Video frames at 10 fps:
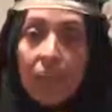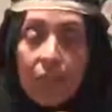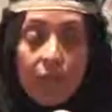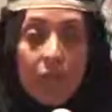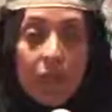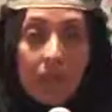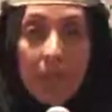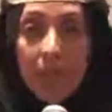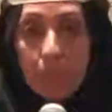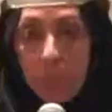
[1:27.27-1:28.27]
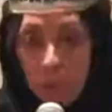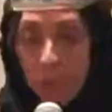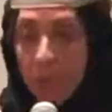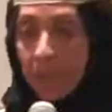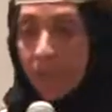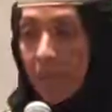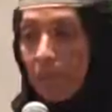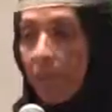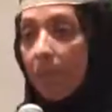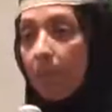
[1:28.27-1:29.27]
from a Puerto Rican
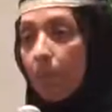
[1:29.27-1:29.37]
family,